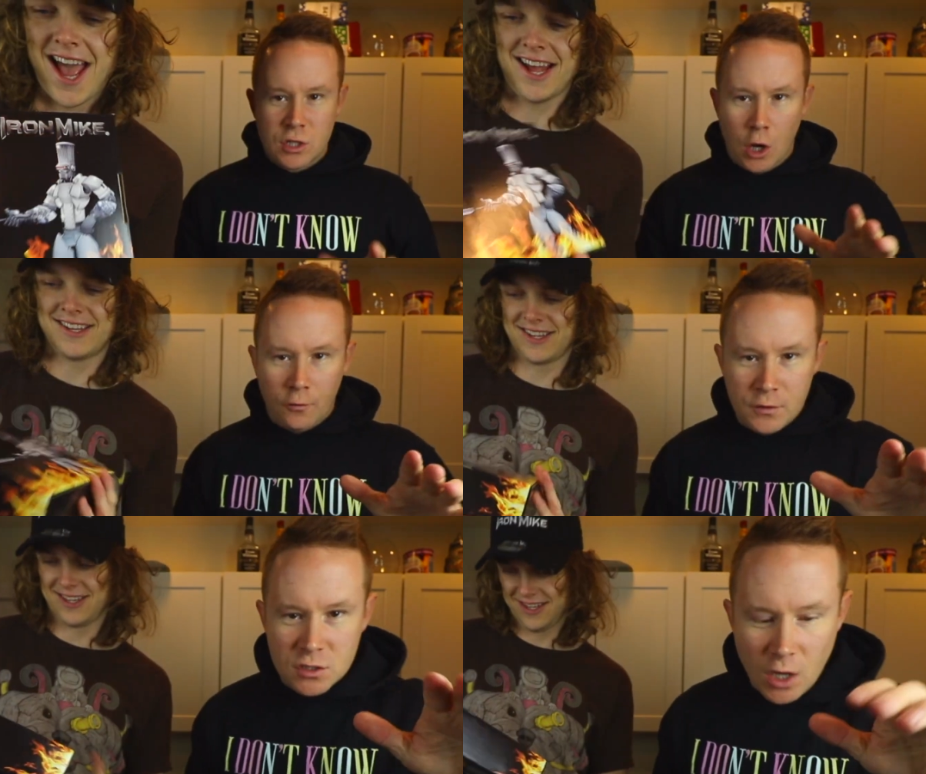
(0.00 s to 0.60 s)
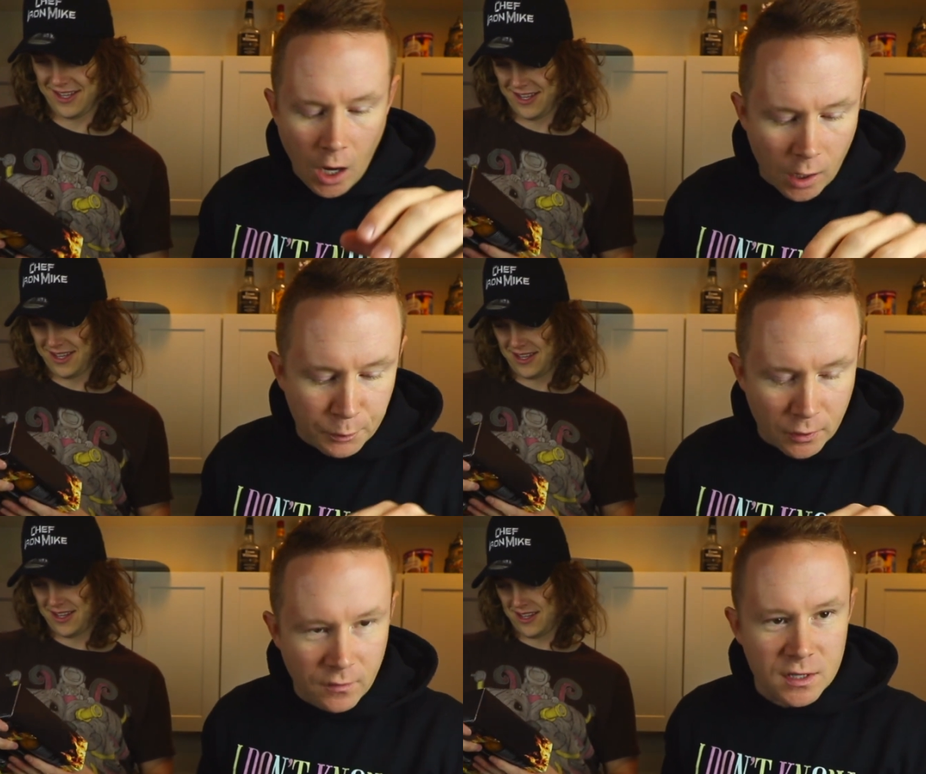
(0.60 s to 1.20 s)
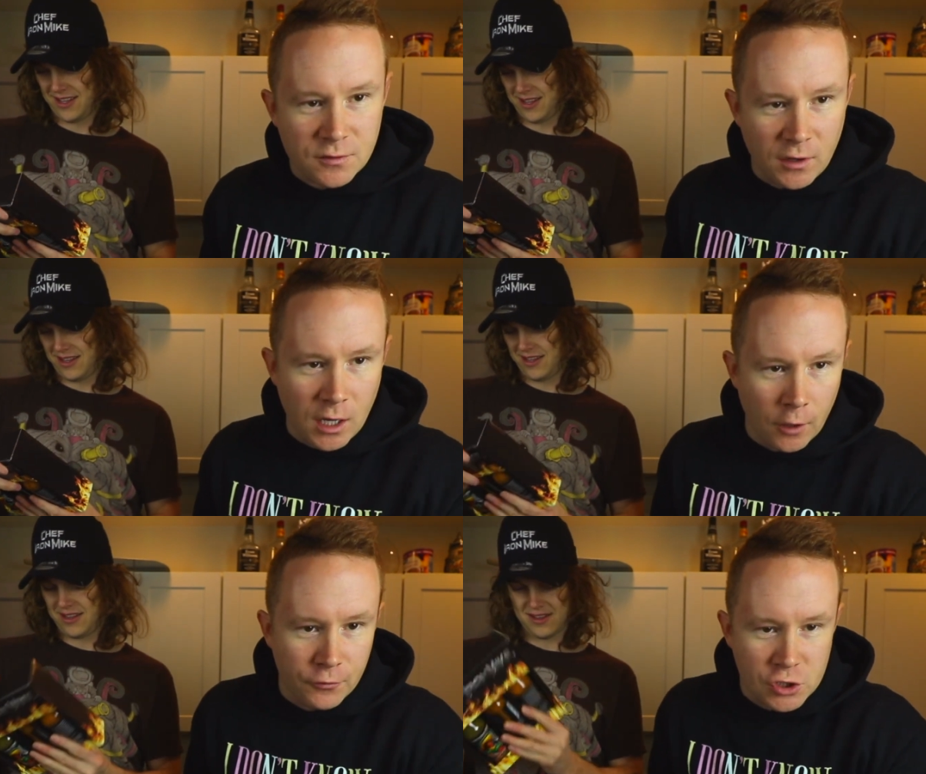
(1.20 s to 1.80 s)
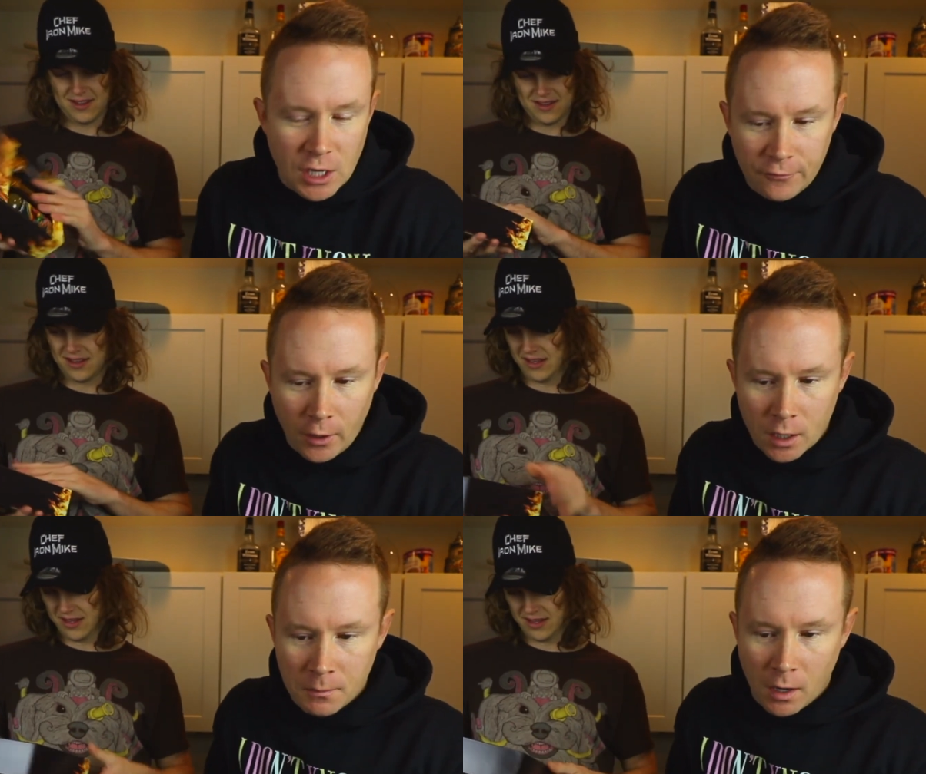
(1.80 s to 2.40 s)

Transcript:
Speaker 1: So if you saw our previous video for Chef Iron